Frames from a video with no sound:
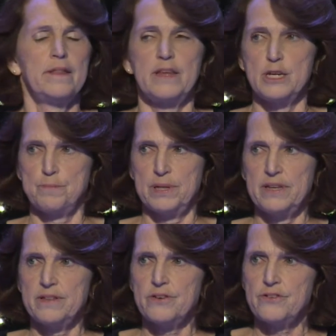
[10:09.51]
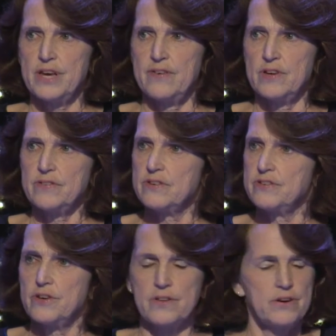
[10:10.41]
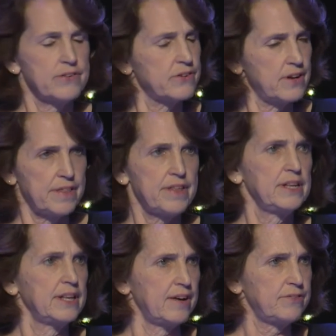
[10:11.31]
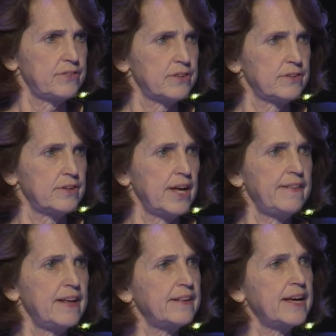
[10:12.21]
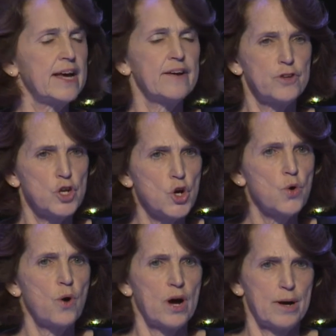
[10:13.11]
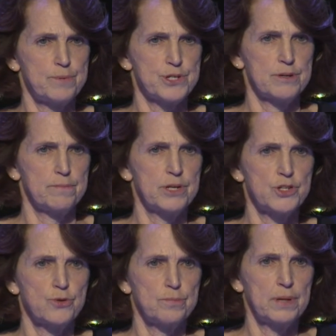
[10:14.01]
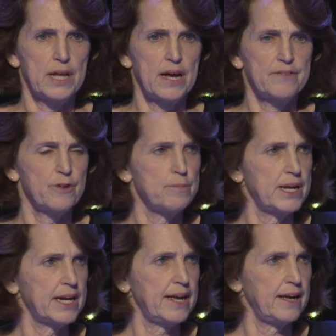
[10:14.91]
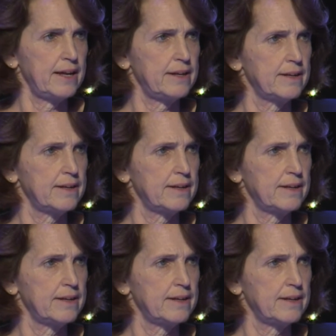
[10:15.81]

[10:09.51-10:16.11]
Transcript: They deplete their savings until there is nothing left, and then they have no option but to apply for Medicaid.